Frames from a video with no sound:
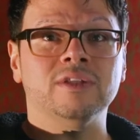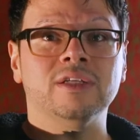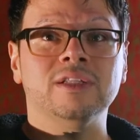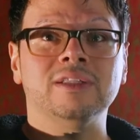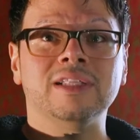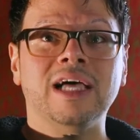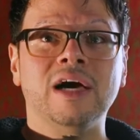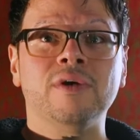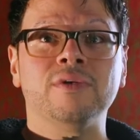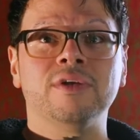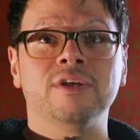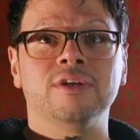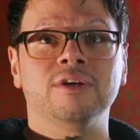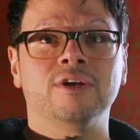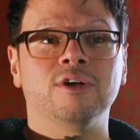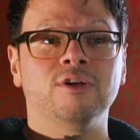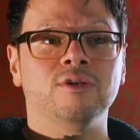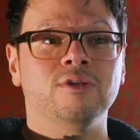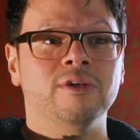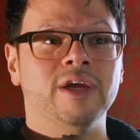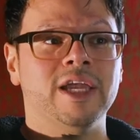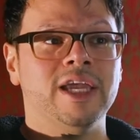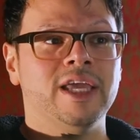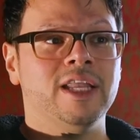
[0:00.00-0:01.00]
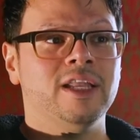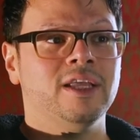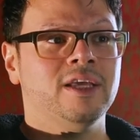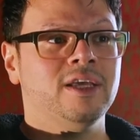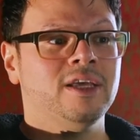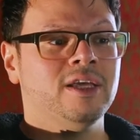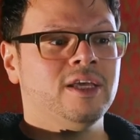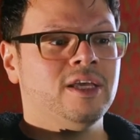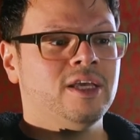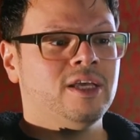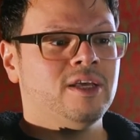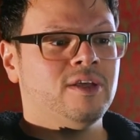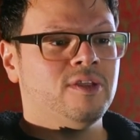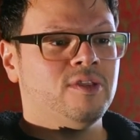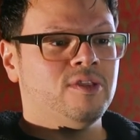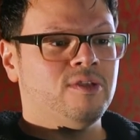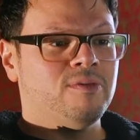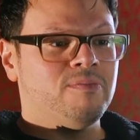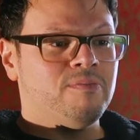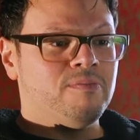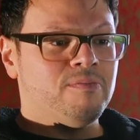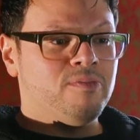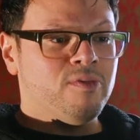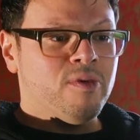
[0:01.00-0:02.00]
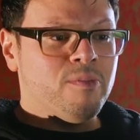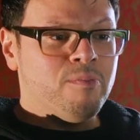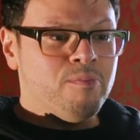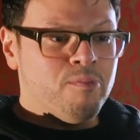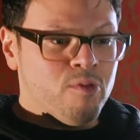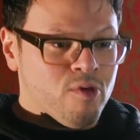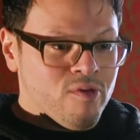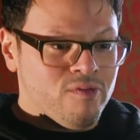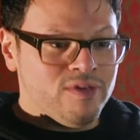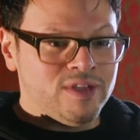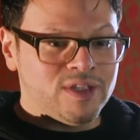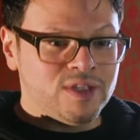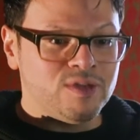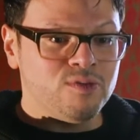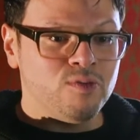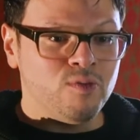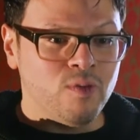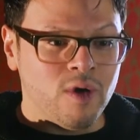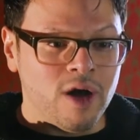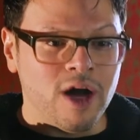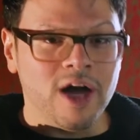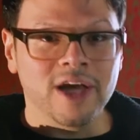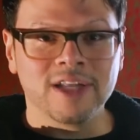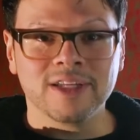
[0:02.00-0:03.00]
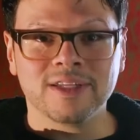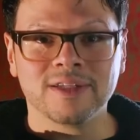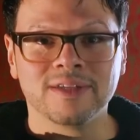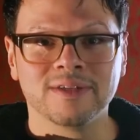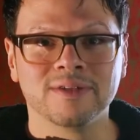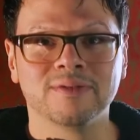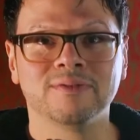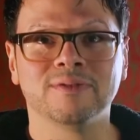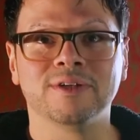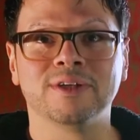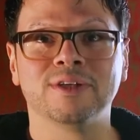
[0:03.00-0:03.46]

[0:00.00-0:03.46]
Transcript: will allow you to create the movies you want